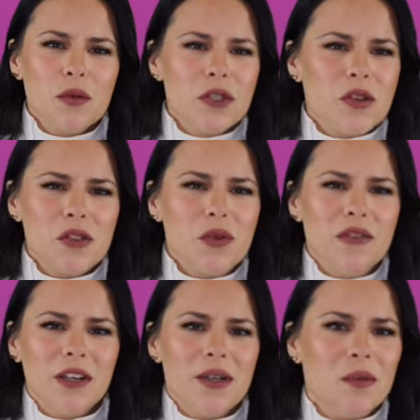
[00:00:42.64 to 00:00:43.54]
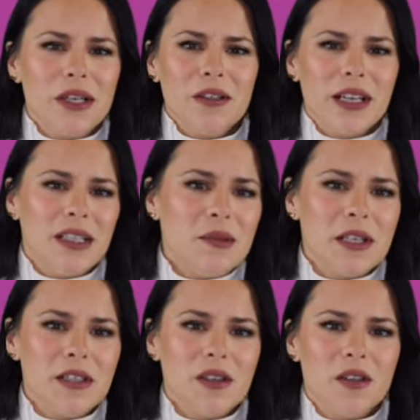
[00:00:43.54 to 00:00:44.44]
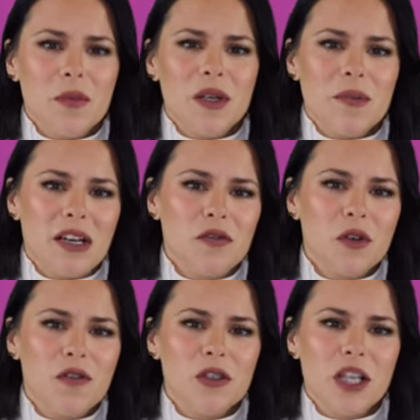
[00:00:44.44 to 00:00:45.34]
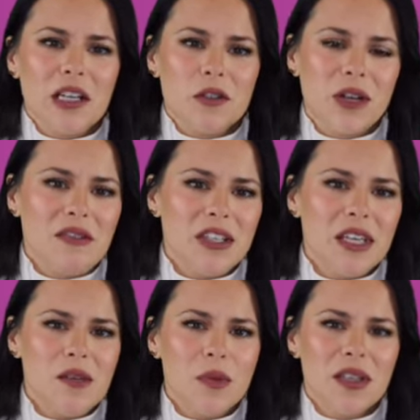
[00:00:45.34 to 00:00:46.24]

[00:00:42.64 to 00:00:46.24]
There was also a very weird element that could have been a metaphor for child trafficking,